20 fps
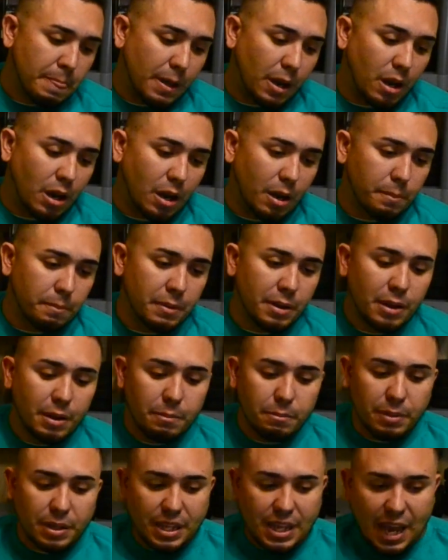
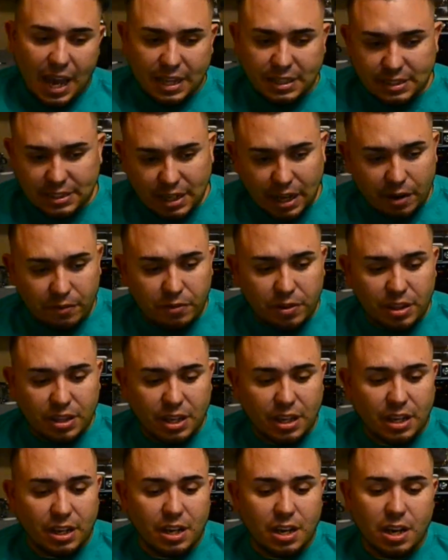But yes,
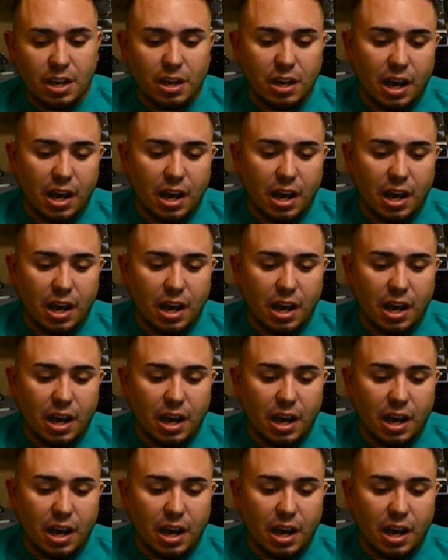everything